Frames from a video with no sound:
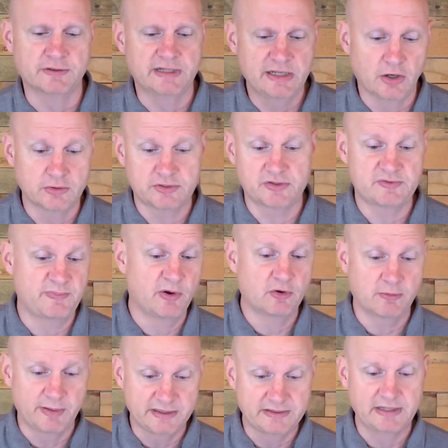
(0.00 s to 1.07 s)
He also spoke
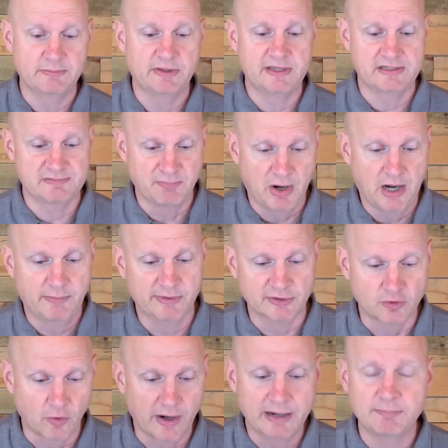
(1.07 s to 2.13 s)
about Timothy's mom and
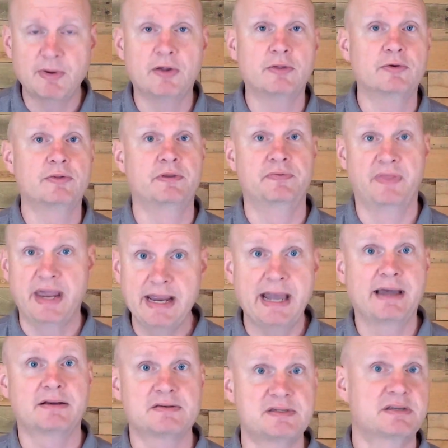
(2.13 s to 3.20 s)
grandmother, that they
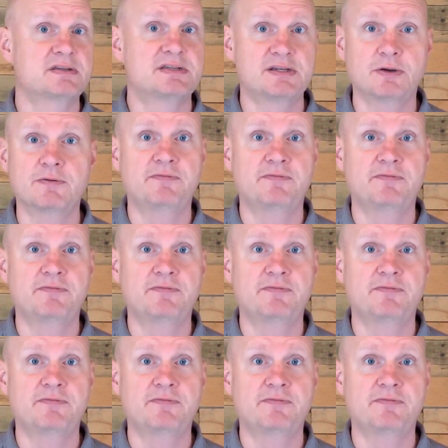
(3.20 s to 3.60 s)
had a sincere